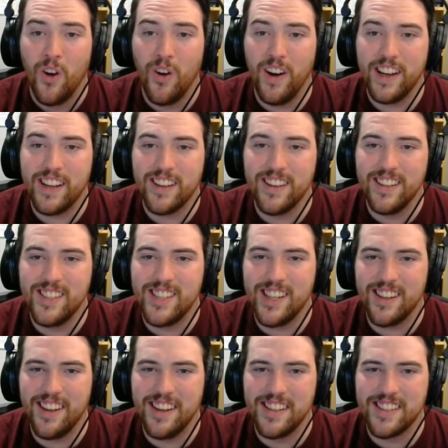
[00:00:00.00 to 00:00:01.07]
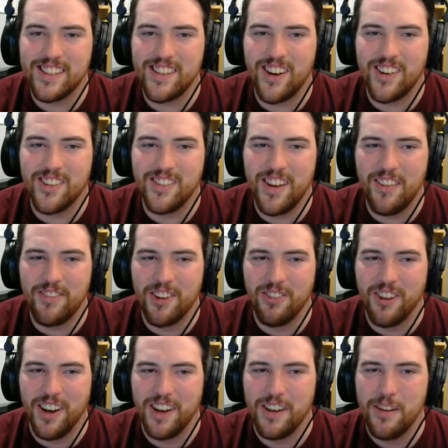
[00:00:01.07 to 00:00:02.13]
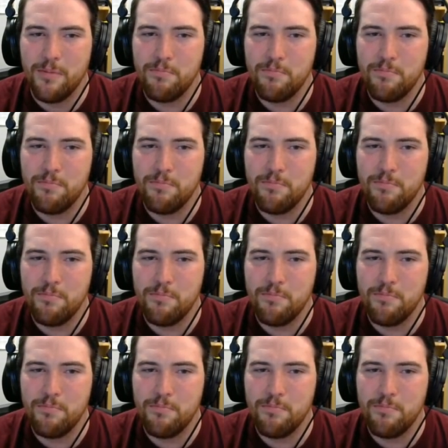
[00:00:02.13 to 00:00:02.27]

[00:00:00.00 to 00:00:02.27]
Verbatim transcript: oh I can legit, like, startle everyone.